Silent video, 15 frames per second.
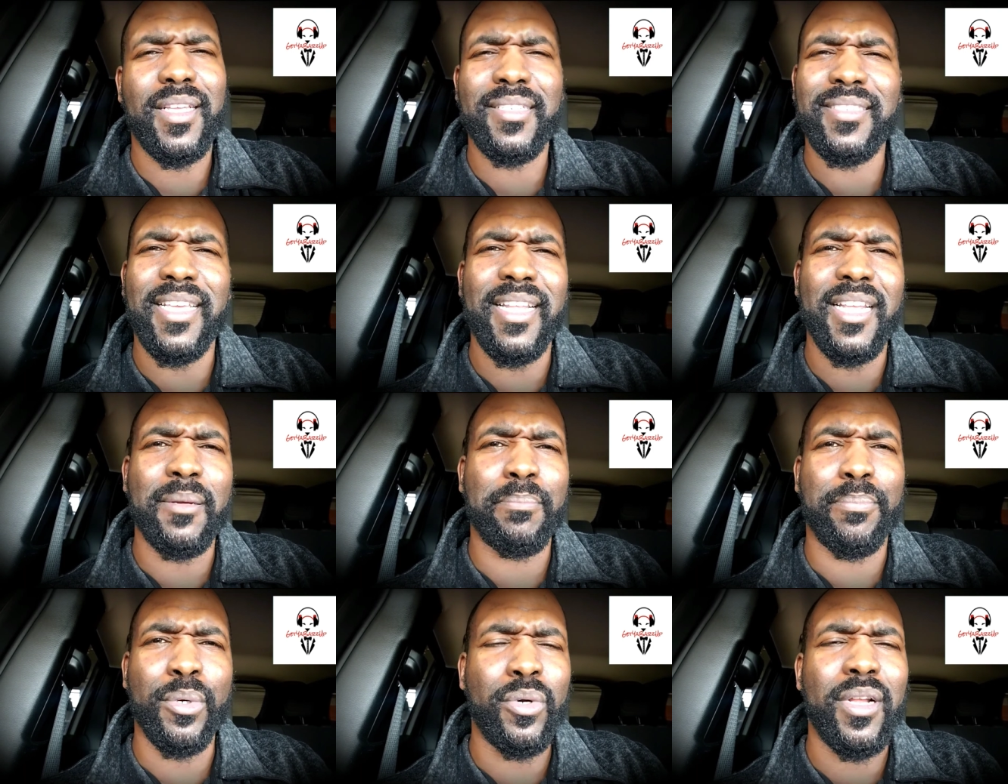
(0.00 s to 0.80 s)
is
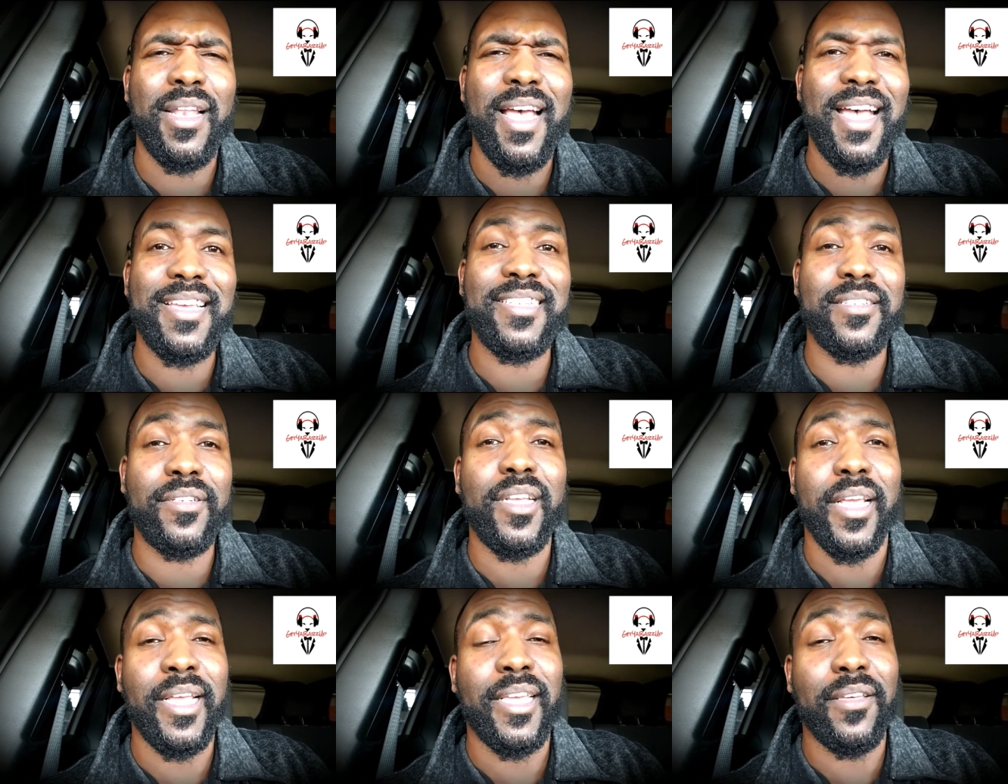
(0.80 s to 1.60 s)
getting brutalized
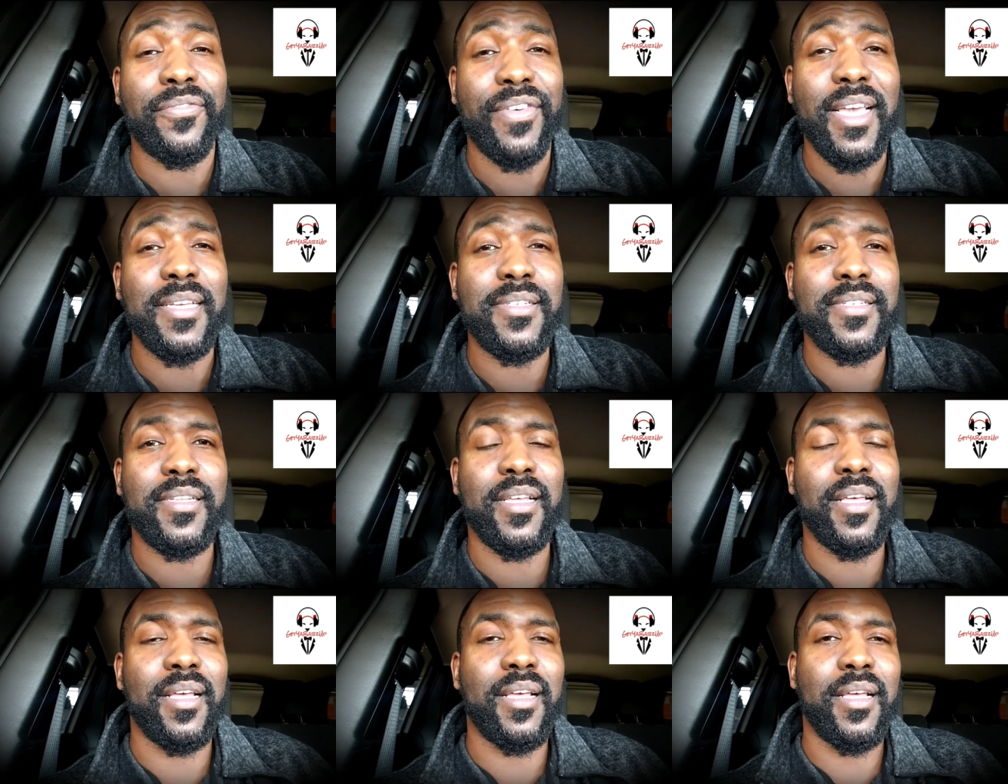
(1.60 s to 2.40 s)
in your
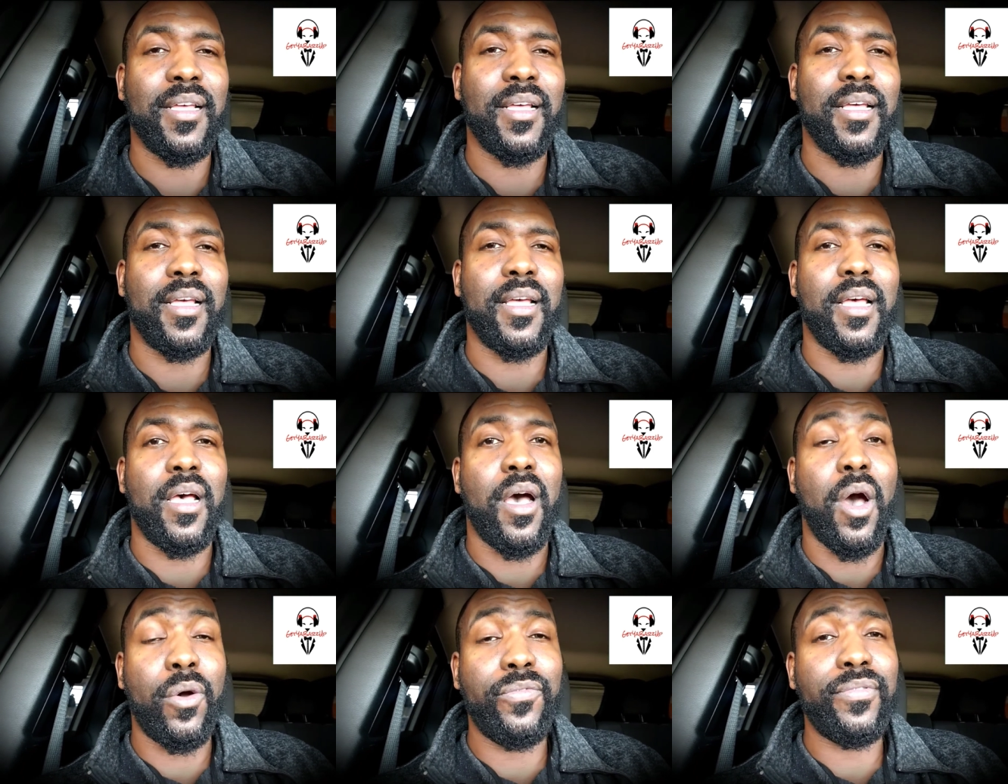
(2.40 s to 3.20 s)
face,
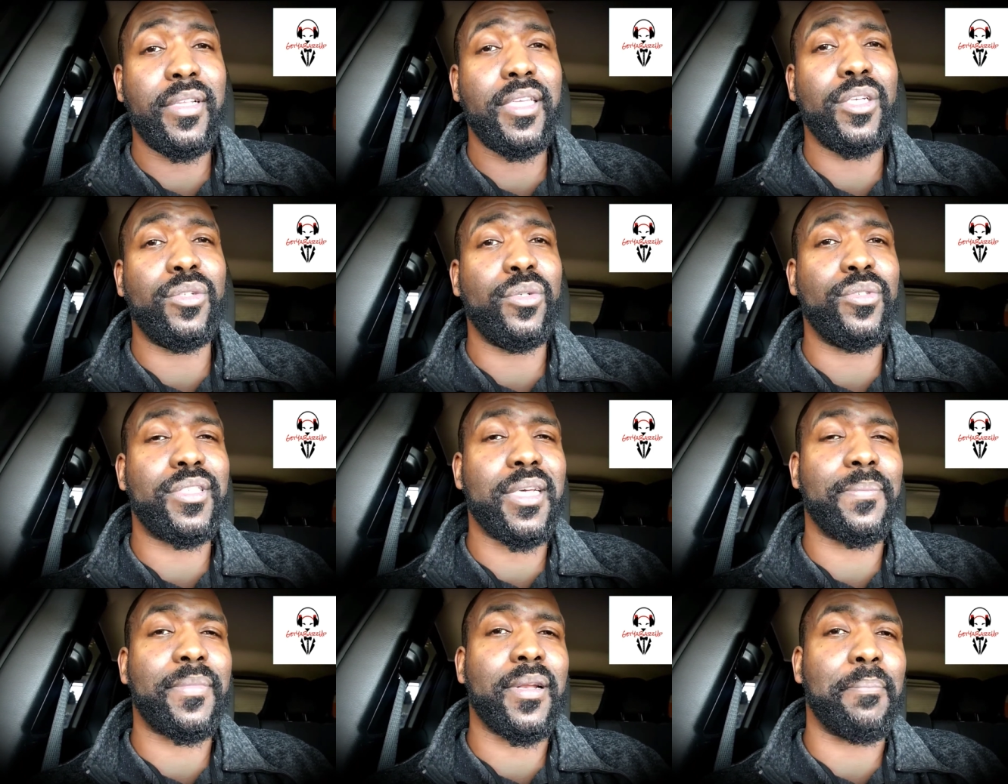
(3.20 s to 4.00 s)
hopefully you do
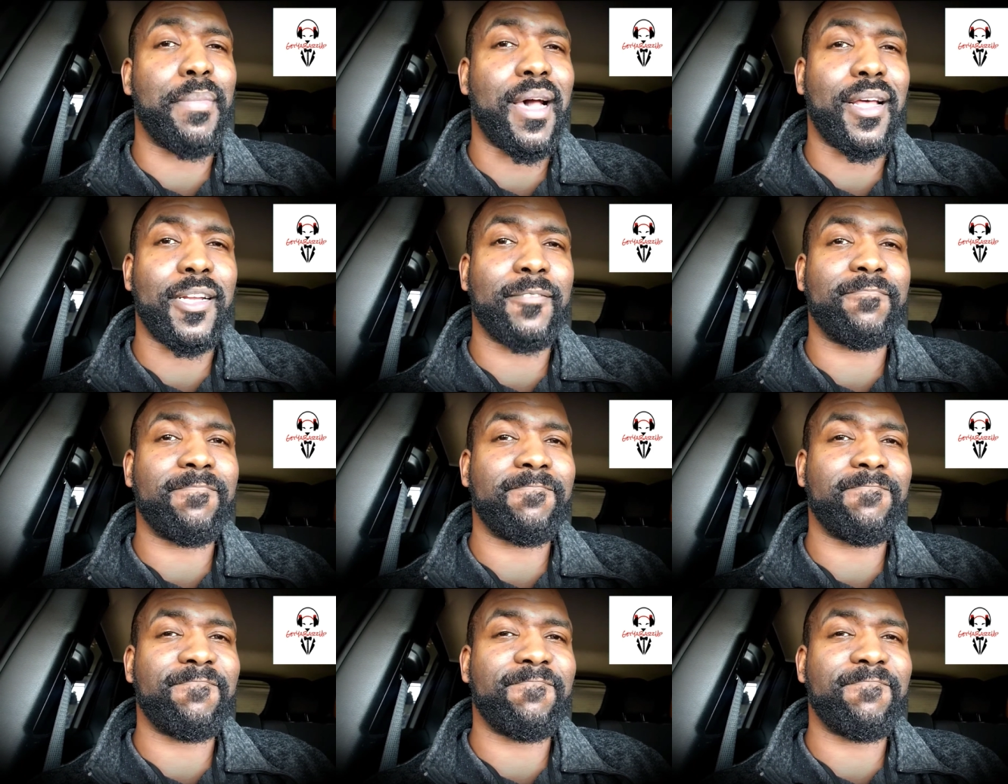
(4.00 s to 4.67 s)
something about it.